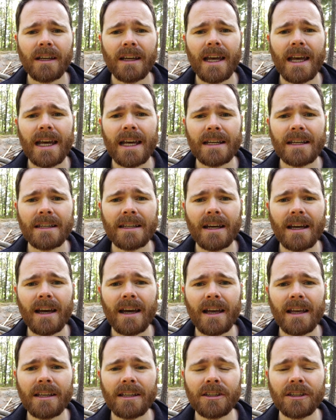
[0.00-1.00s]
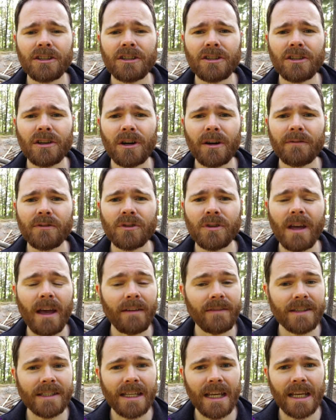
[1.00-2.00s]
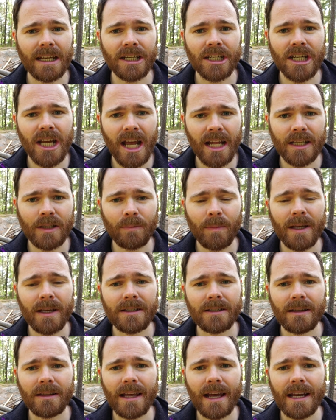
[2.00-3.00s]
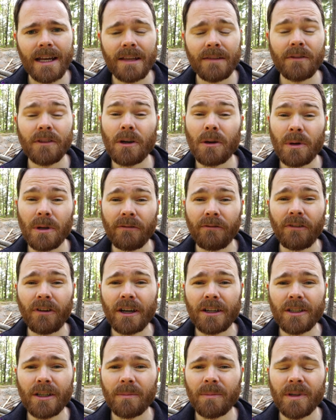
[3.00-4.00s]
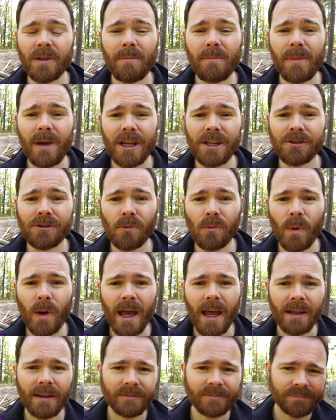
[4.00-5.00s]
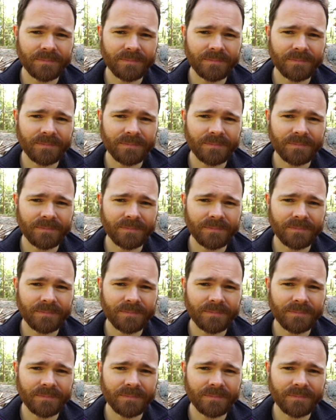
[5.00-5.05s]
And he deserves to have a second chance based on that, even though he fucked up in a major way.